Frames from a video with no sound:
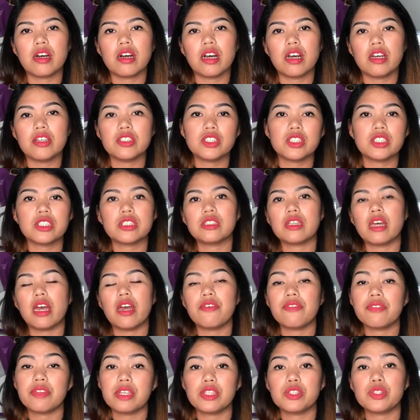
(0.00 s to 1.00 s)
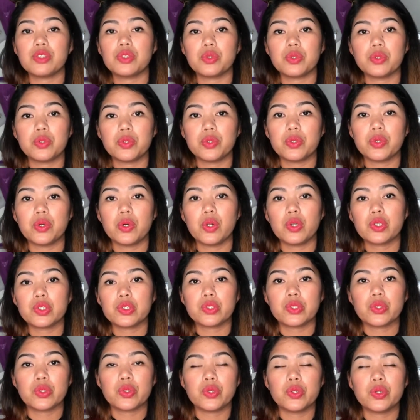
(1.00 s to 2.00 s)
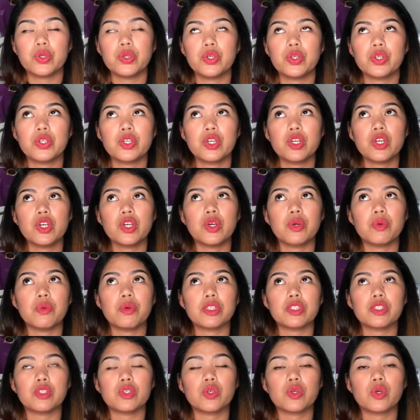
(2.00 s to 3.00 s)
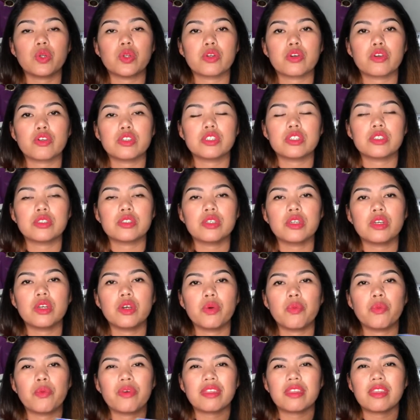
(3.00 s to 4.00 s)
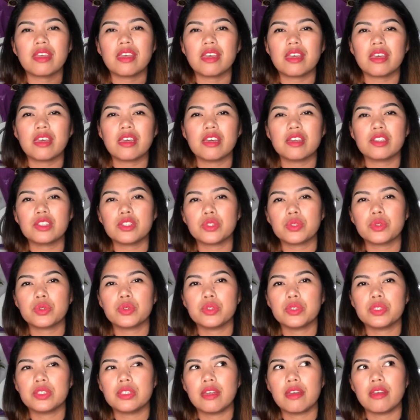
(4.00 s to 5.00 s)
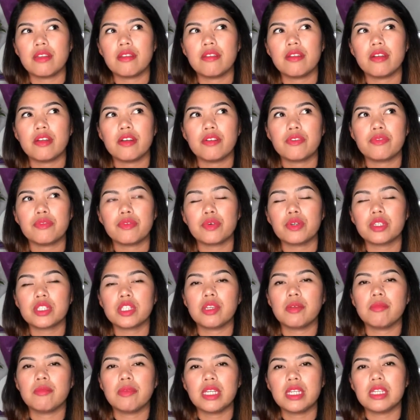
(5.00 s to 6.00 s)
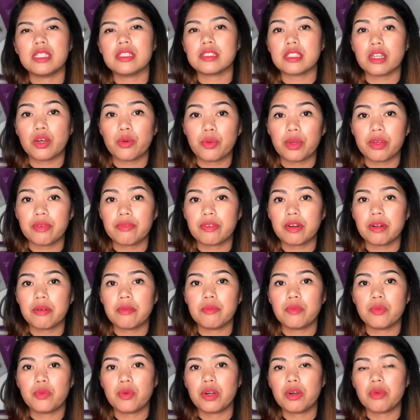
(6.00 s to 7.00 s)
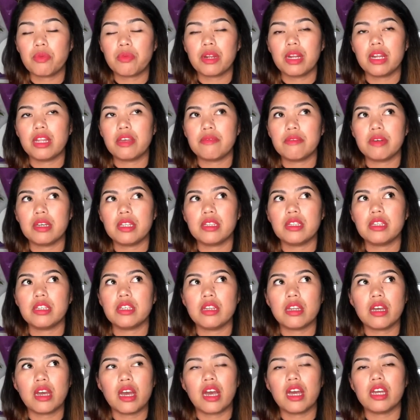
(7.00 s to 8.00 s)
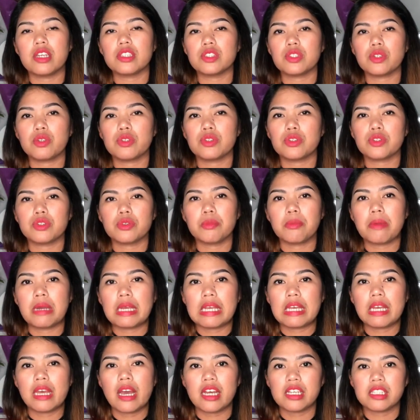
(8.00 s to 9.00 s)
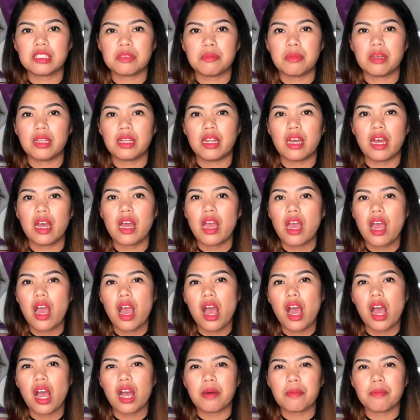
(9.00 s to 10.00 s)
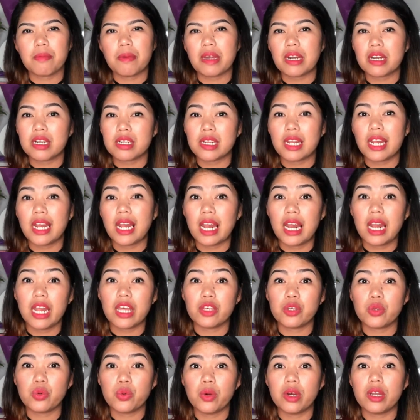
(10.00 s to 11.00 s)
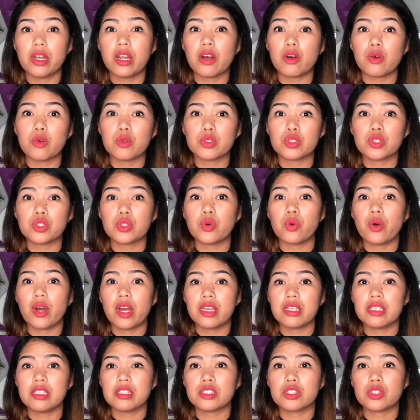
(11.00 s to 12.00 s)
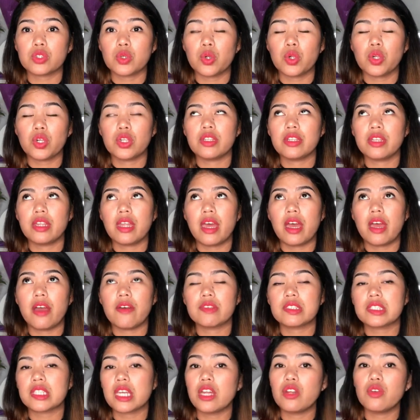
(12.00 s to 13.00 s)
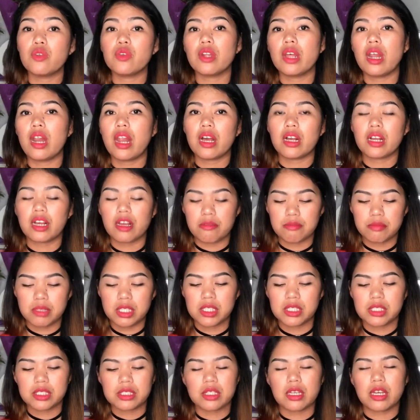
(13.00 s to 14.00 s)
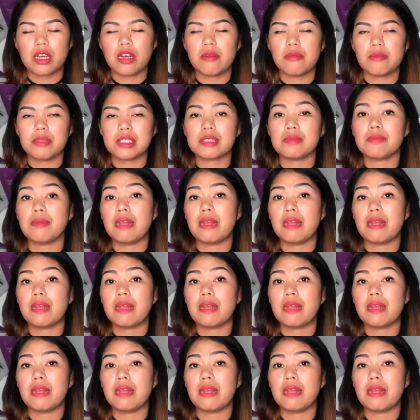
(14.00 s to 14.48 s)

I need to also, what you call, cause we're thinking to dinner 40 minutes away from where we live, and then I told to my husband na, parang nalalayuan ako, so I told na, sa ano na lang kami, sa mas